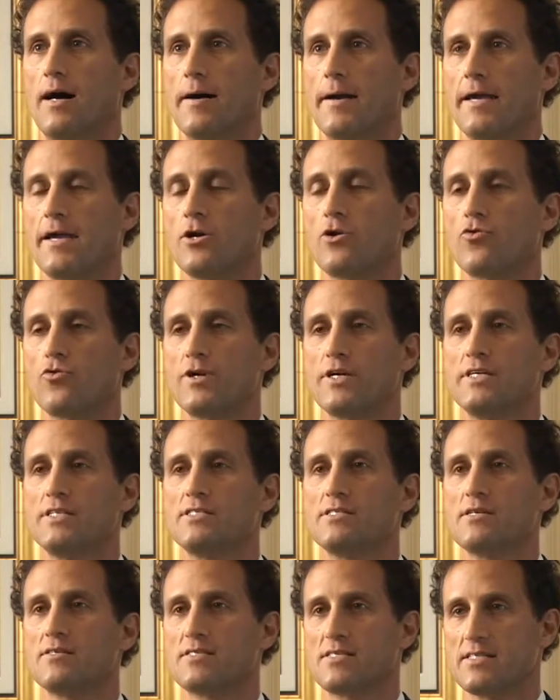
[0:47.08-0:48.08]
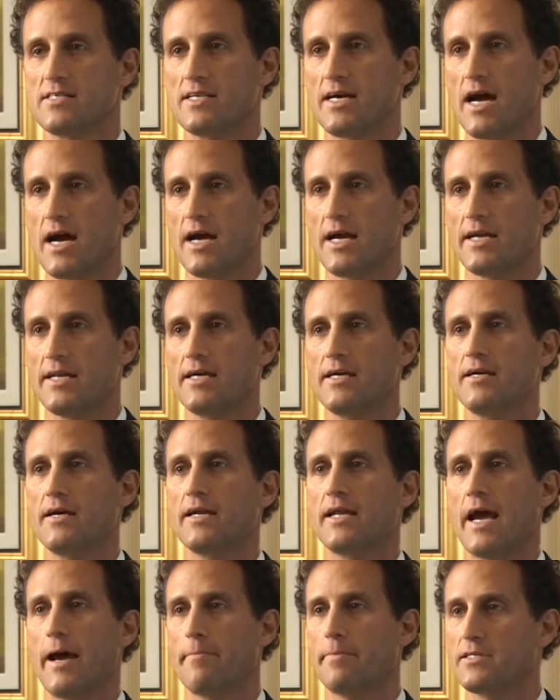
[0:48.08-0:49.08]
increase satiety
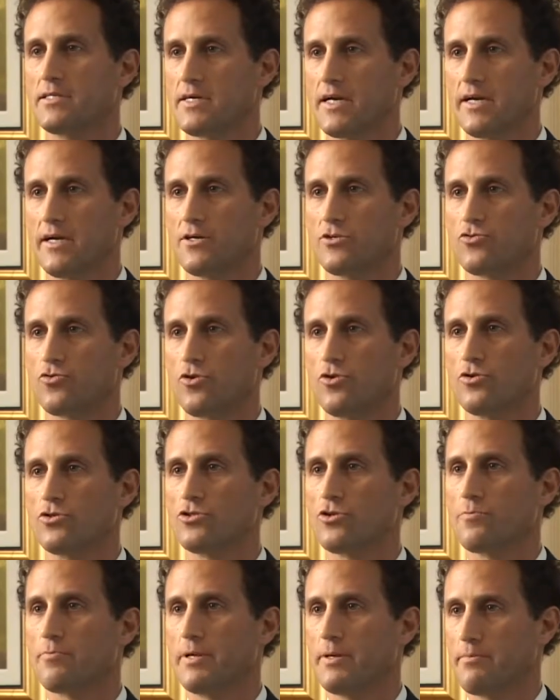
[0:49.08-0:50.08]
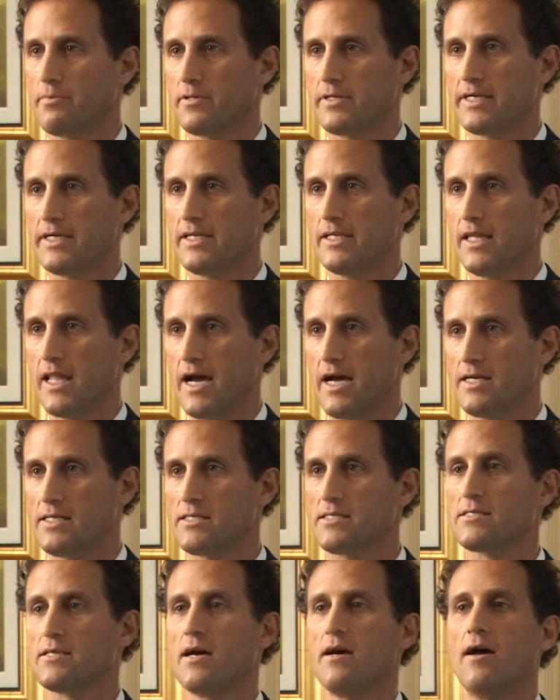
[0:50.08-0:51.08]
and appetite control, so people eat
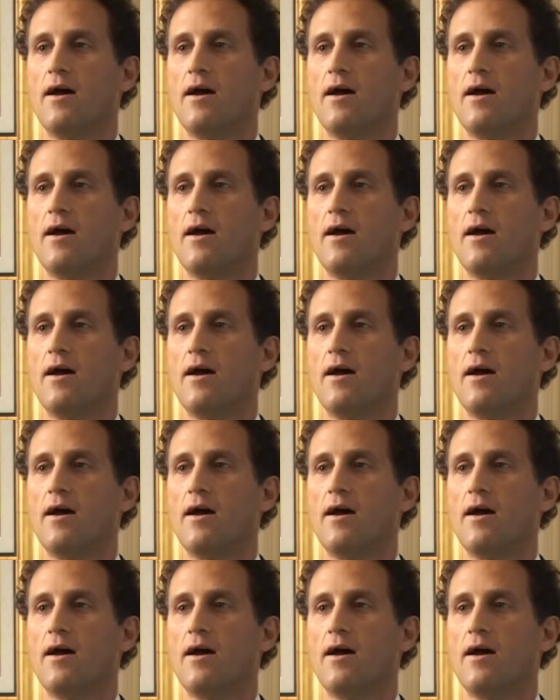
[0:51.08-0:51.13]
less.